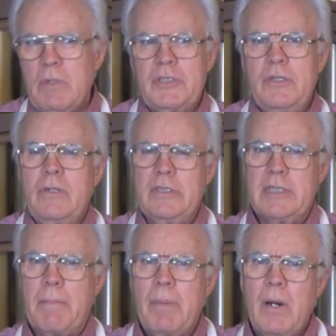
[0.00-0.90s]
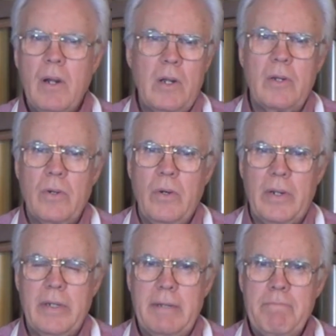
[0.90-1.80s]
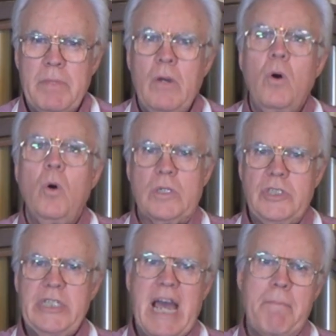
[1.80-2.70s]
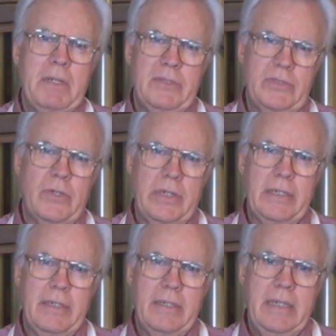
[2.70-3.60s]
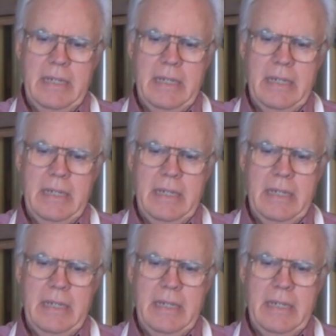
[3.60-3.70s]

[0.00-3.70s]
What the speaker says: what's known as a parlor organ or chaplain's organ.